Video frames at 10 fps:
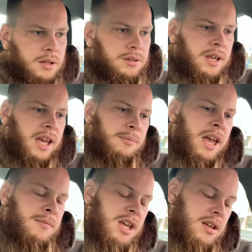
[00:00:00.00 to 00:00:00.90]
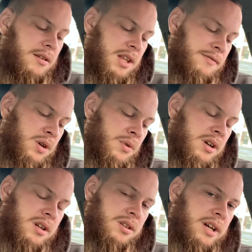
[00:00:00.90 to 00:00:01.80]
yeah, maybe if you
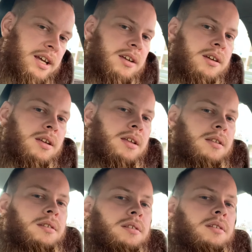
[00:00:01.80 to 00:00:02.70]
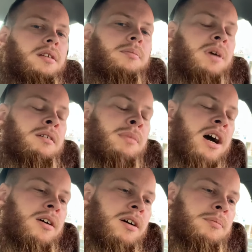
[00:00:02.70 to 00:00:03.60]
want to, like, maybe
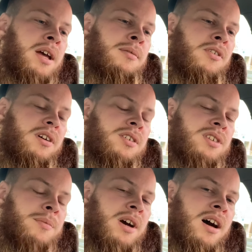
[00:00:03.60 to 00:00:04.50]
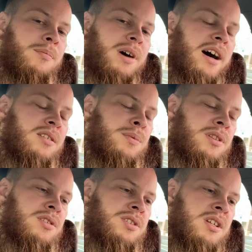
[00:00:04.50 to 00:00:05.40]
my, maybe, because I'm kind of biased with
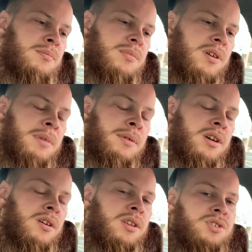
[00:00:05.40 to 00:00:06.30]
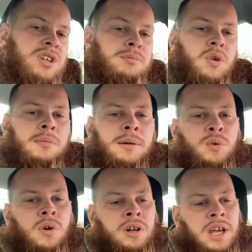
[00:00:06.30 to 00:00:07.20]
the gym, but maybe go to the gym more, maybe
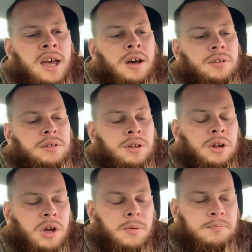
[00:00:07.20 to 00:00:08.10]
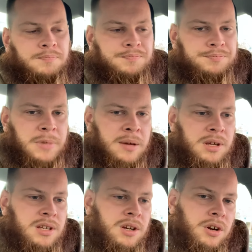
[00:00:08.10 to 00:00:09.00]
work out, you know? maybe
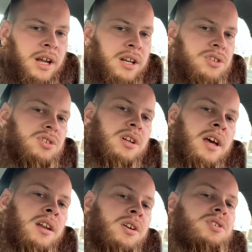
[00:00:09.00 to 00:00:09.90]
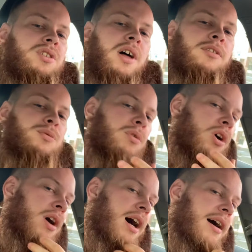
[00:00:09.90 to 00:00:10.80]
your energy energy levels will
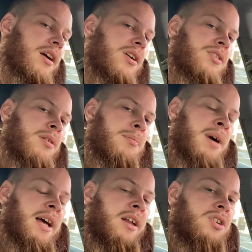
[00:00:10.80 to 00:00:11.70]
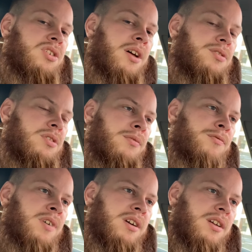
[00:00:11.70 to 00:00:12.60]
go higher because my energy levels are
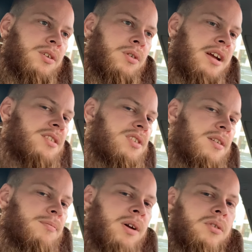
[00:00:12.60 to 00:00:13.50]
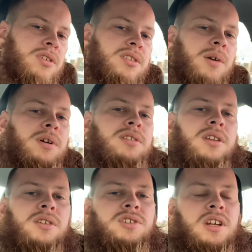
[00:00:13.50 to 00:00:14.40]
fucking crazy ever since I went to
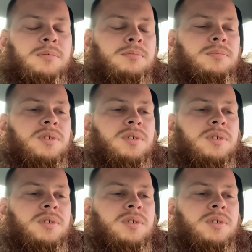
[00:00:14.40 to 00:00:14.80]
the gym